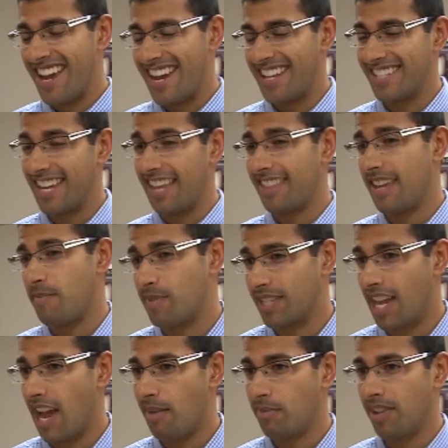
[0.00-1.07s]
is that they
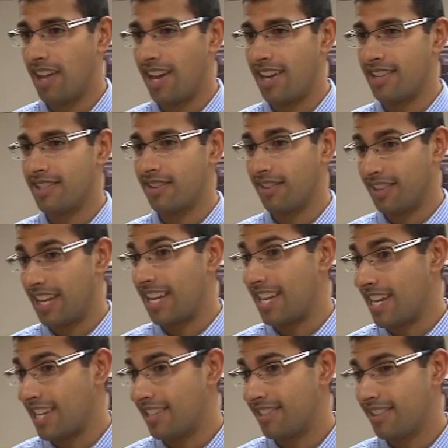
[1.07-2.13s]
metabolize or they
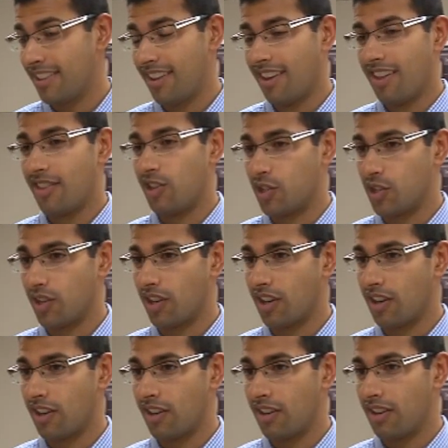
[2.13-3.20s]
eat the
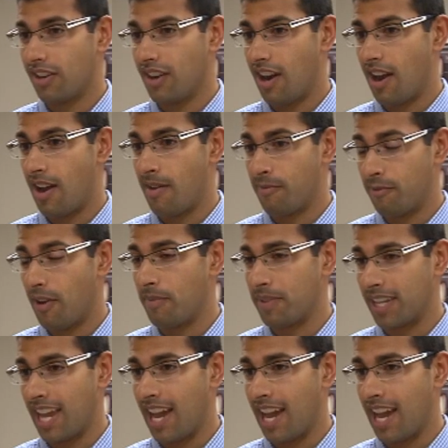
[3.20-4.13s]
sugar from the